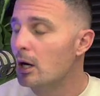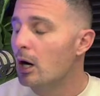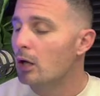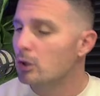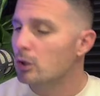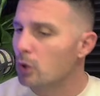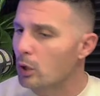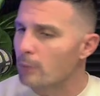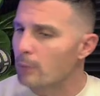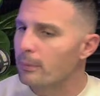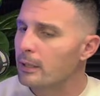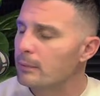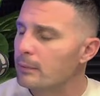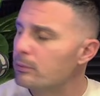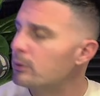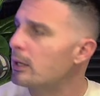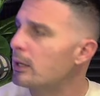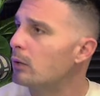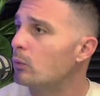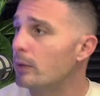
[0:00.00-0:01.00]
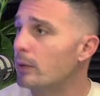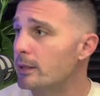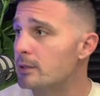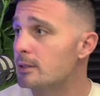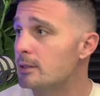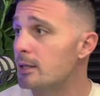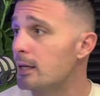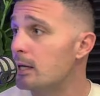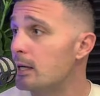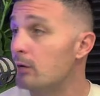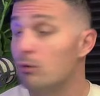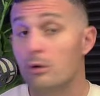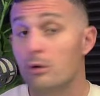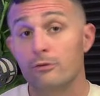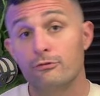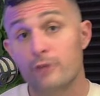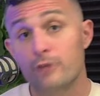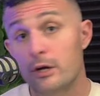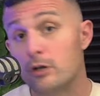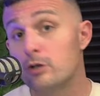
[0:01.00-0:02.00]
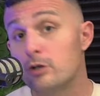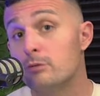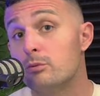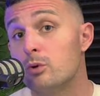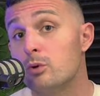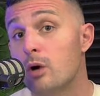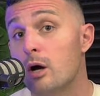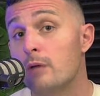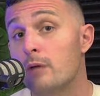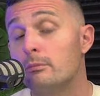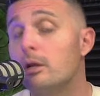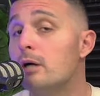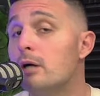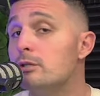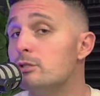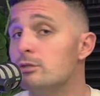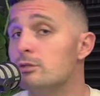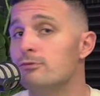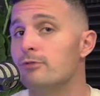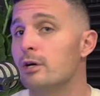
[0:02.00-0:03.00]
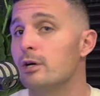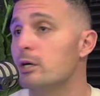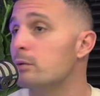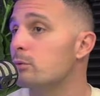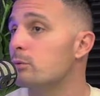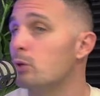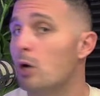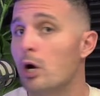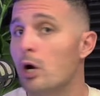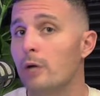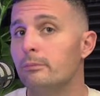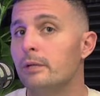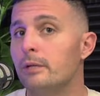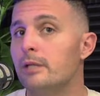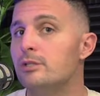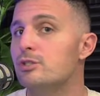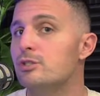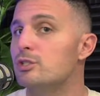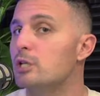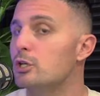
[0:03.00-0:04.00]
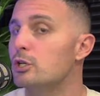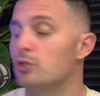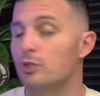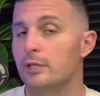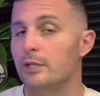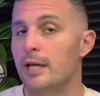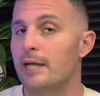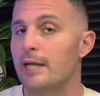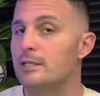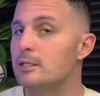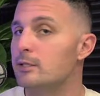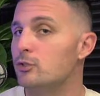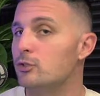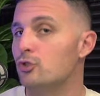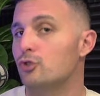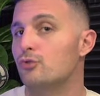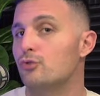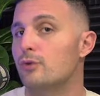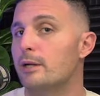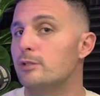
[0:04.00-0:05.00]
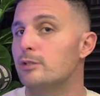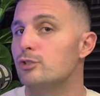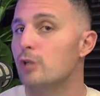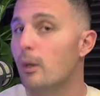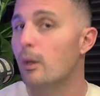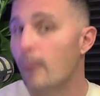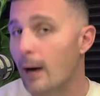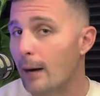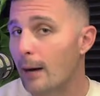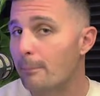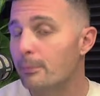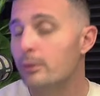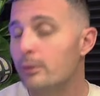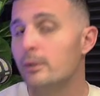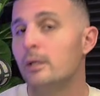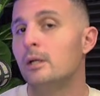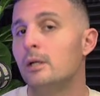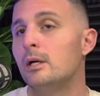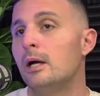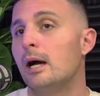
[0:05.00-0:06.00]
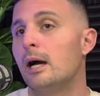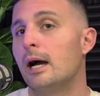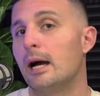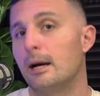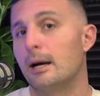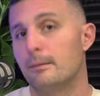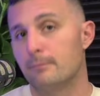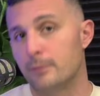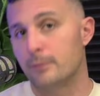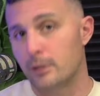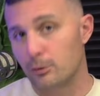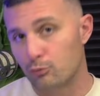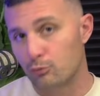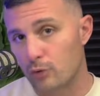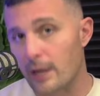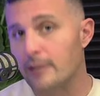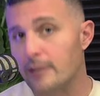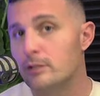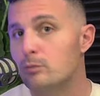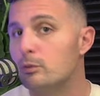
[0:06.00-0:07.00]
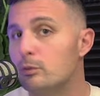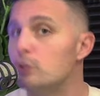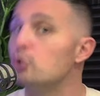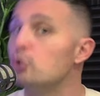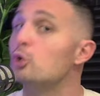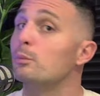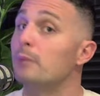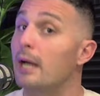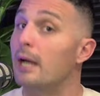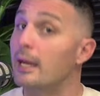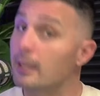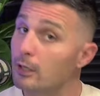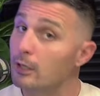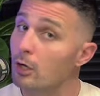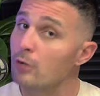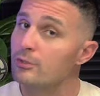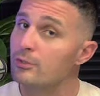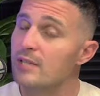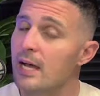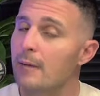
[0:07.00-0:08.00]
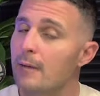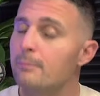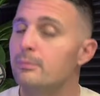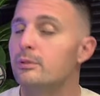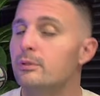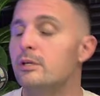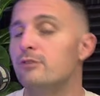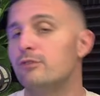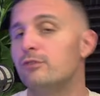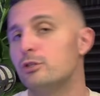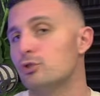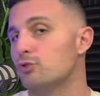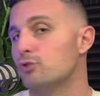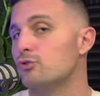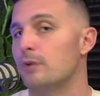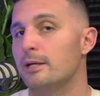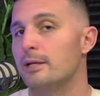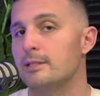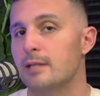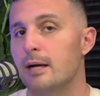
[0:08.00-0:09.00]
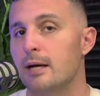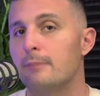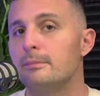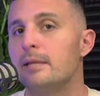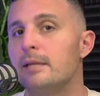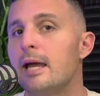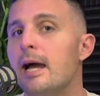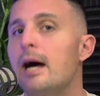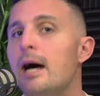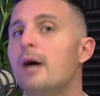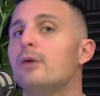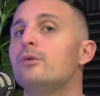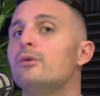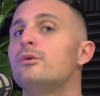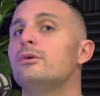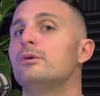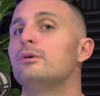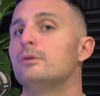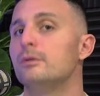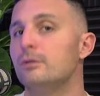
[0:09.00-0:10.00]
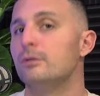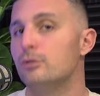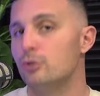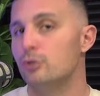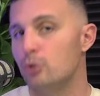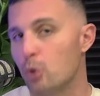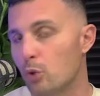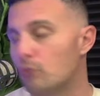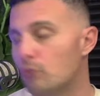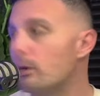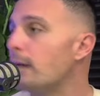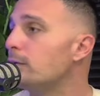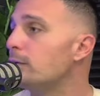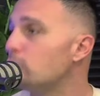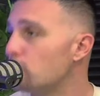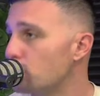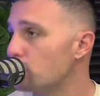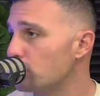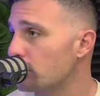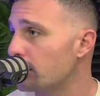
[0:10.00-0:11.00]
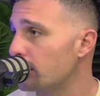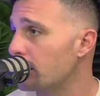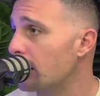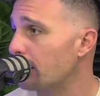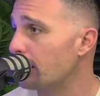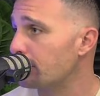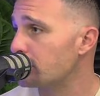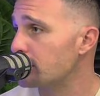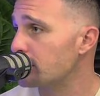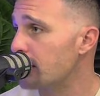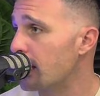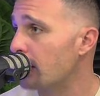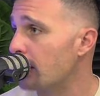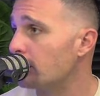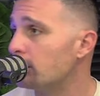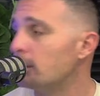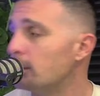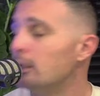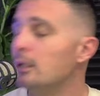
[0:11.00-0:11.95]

a lot of people that we see are on variable home loans. Variable home loans, essentially, as interest rates go up, the rate in which you're paying goes up. If interest rates come down, your rate usually comes down.